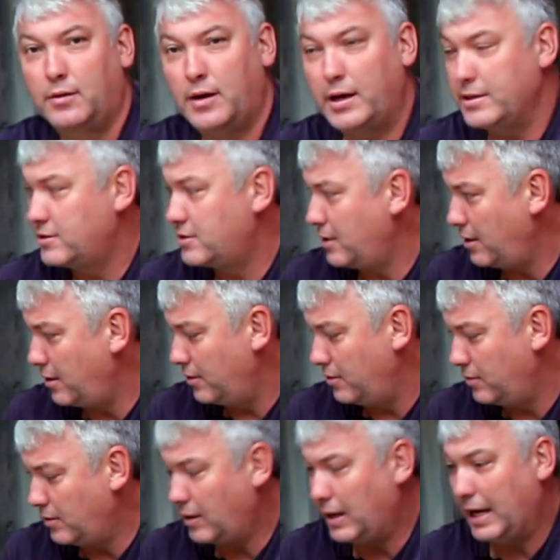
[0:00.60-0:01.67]
Right,
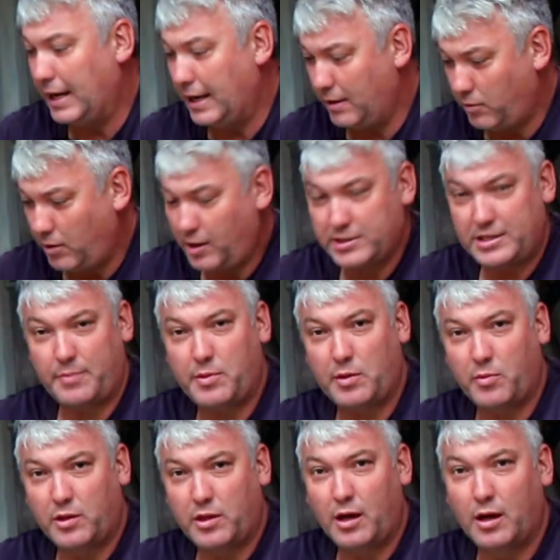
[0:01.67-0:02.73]
so while I was happy
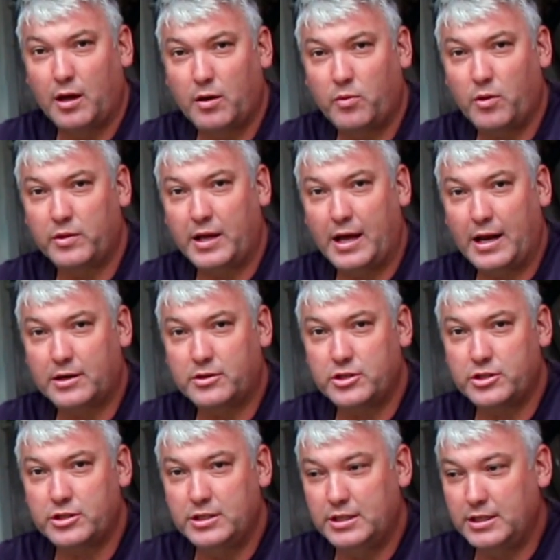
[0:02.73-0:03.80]
with what the
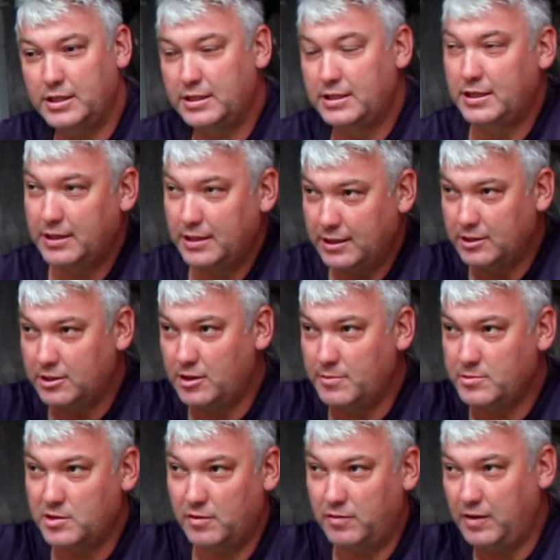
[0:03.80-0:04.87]
electrician did in
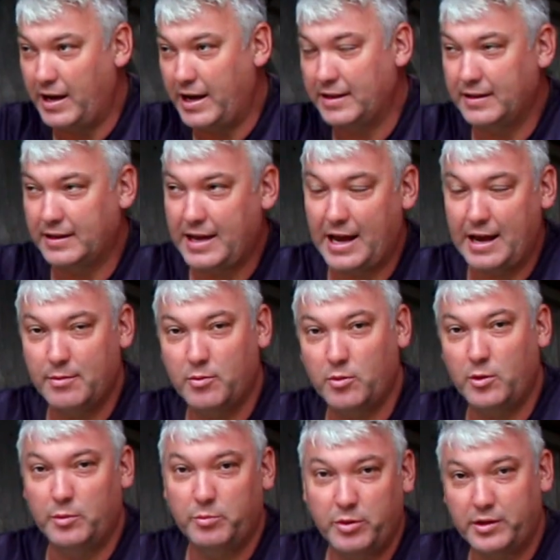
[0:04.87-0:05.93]
terms of laying the
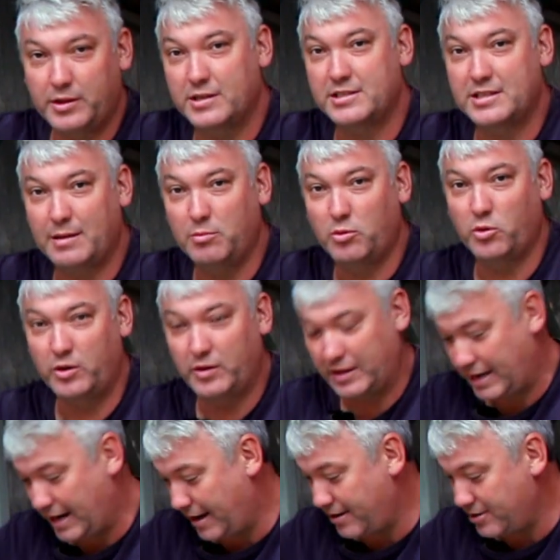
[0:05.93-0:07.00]
cable and putting the subboard in the
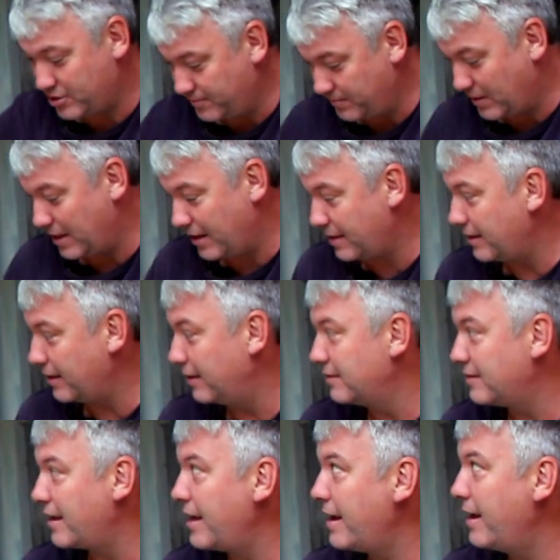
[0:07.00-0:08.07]
garage and getting it
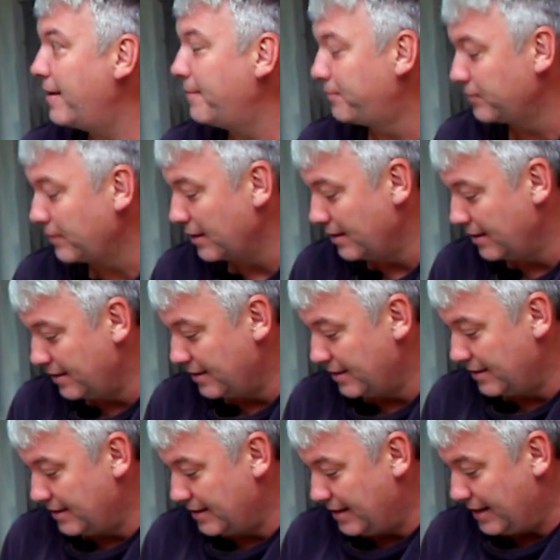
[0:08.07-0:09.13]
into here,
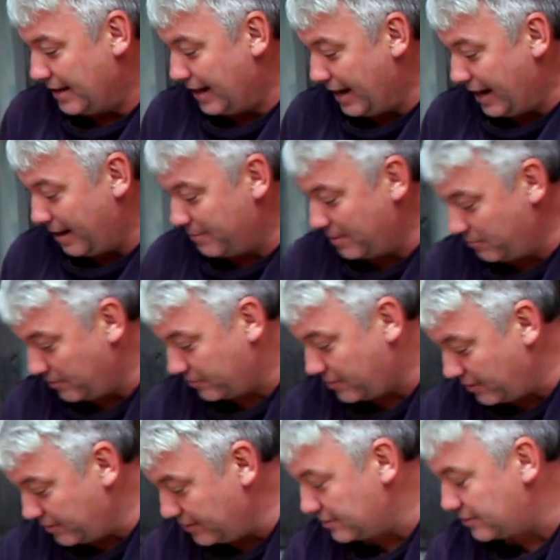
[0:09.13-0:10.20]
and we've
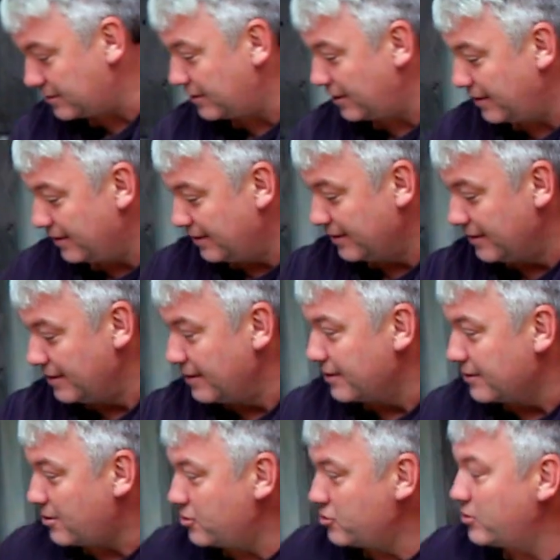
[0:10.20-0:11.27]
got this
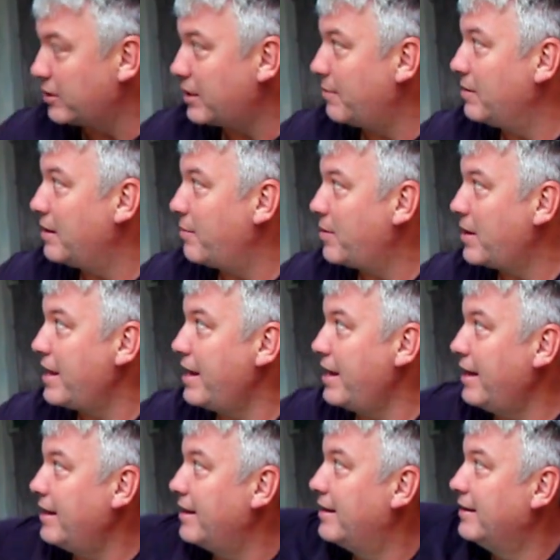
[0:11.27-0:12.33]
conduit coming up
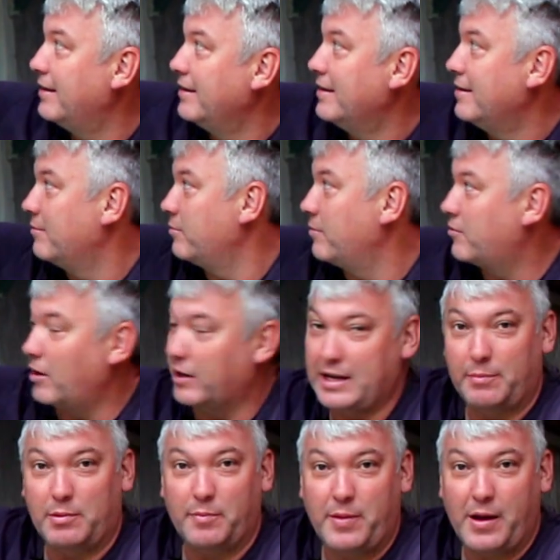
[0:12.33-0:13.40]
here, we've got a
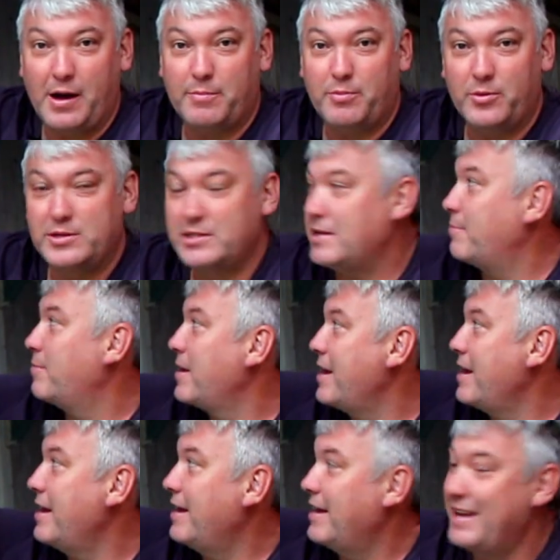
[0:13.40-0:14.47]
couple of power points up
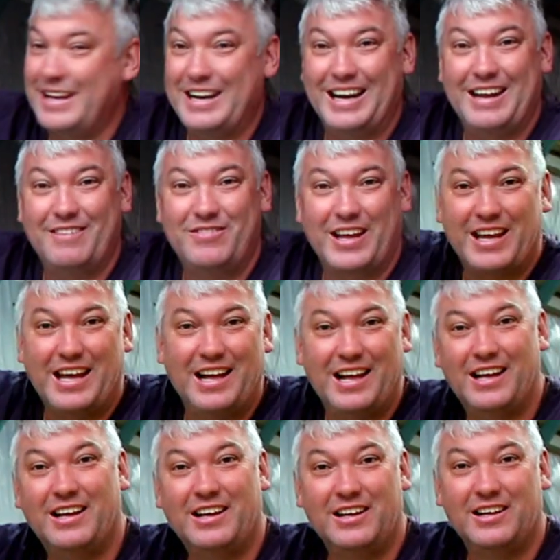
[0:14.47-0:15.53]
here and a lovely
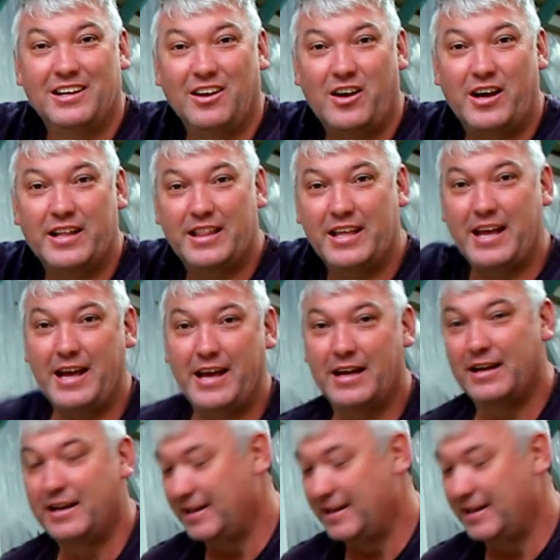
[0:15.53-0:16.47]
light there.